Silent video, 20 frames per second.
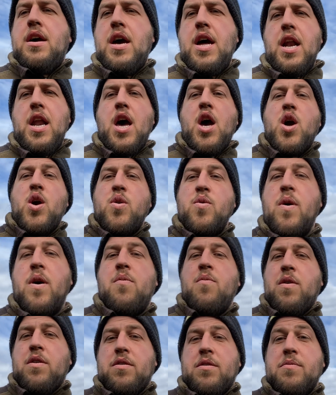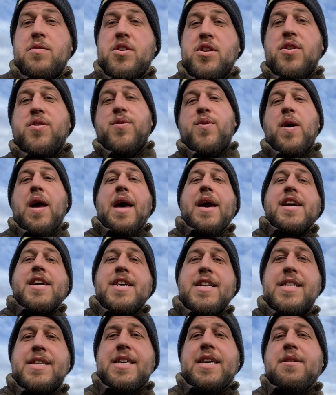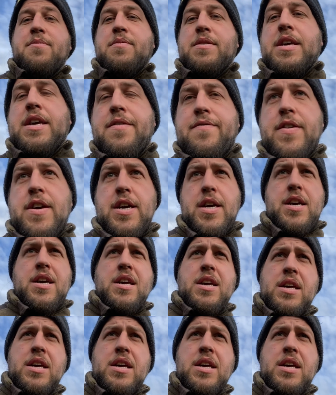Hello and welcome to Thehayteamtv.